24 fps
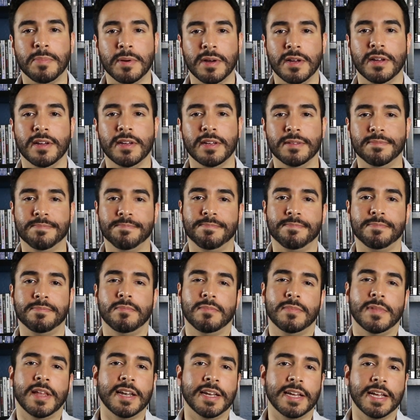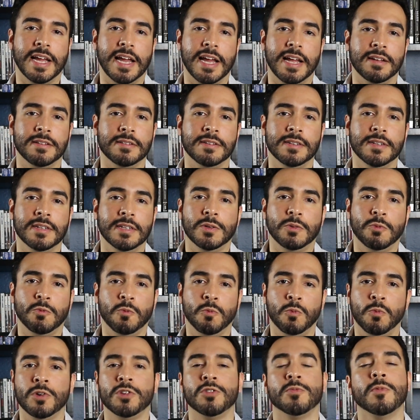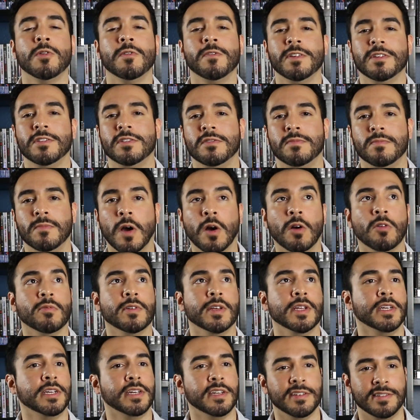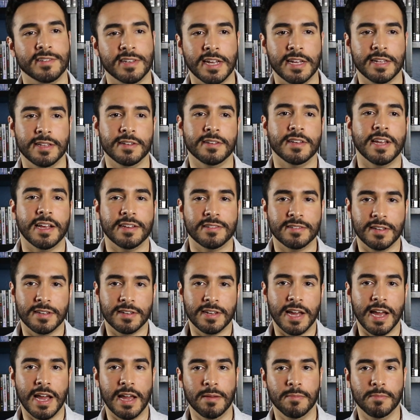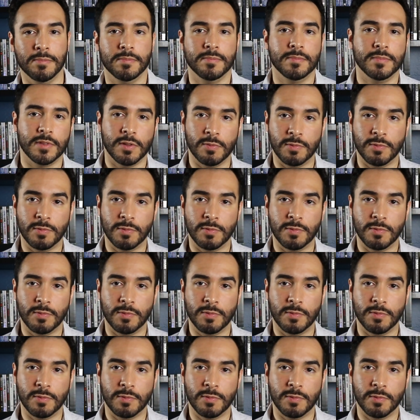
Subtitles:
But then again, which movies are really going to stand the test of time?